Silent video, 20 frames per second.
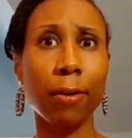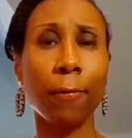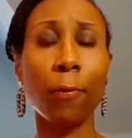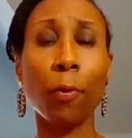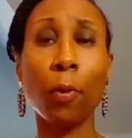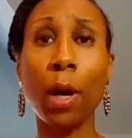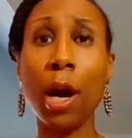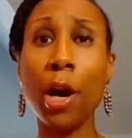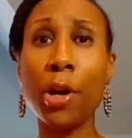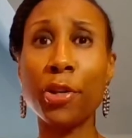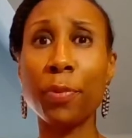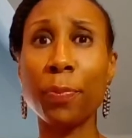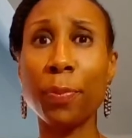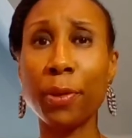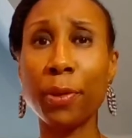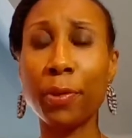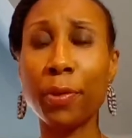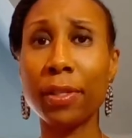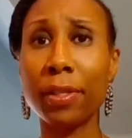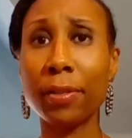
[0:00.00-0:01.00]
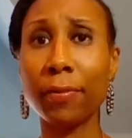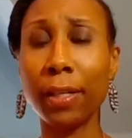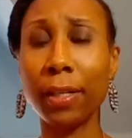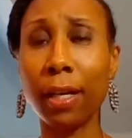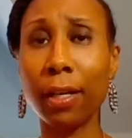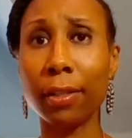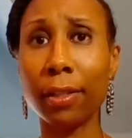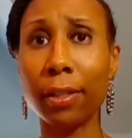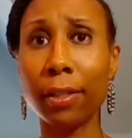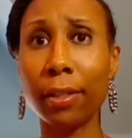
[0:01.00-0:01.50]
for entrepreneurs of
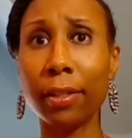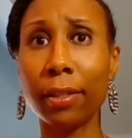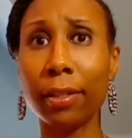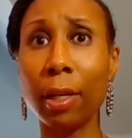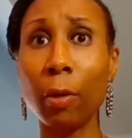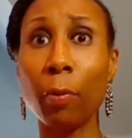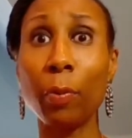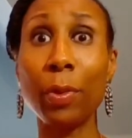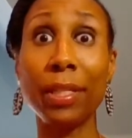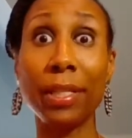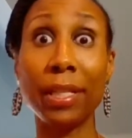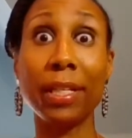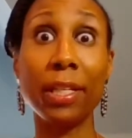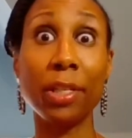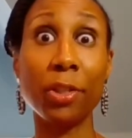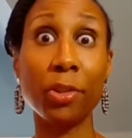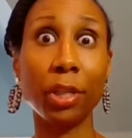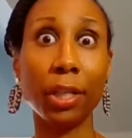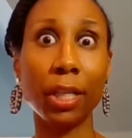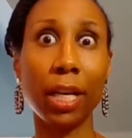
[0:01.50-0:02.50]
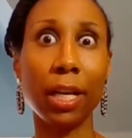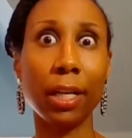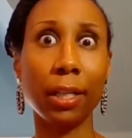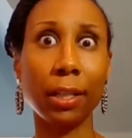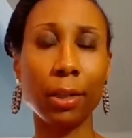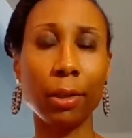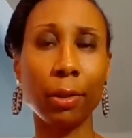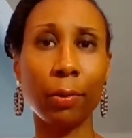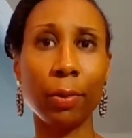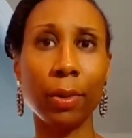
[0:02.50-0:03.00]
color that we did in
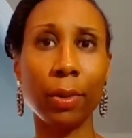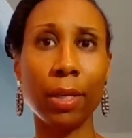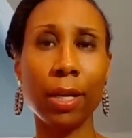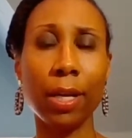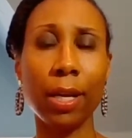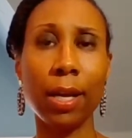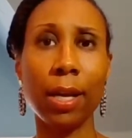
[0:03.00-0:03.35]
Chicago.